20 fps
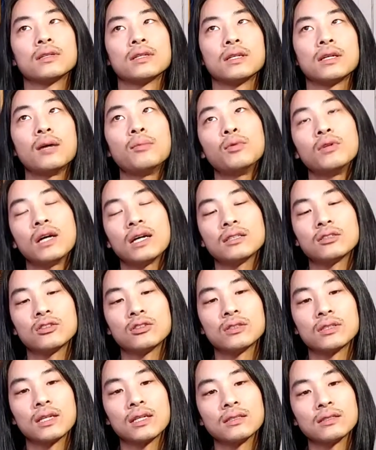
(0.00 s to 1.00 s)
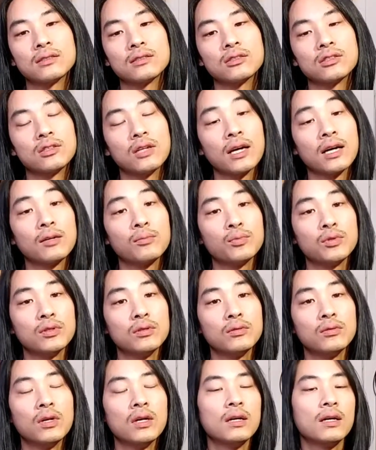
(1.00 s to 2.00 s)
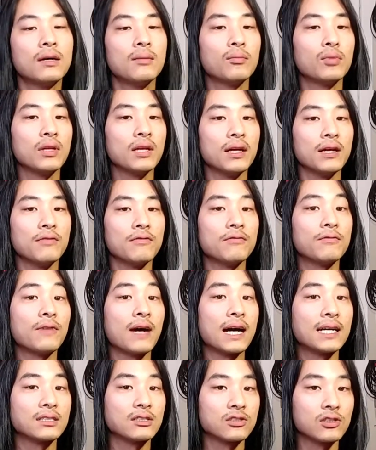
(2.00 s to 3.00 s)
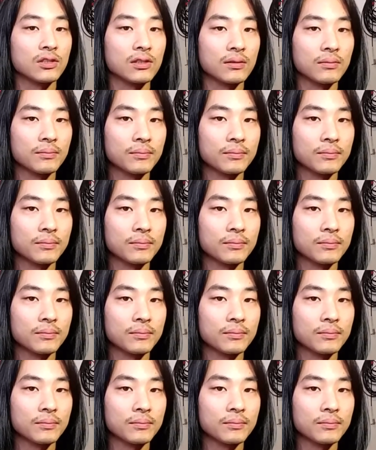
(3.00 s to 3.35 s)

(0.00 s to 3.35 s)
a couple exercises to help you play faster.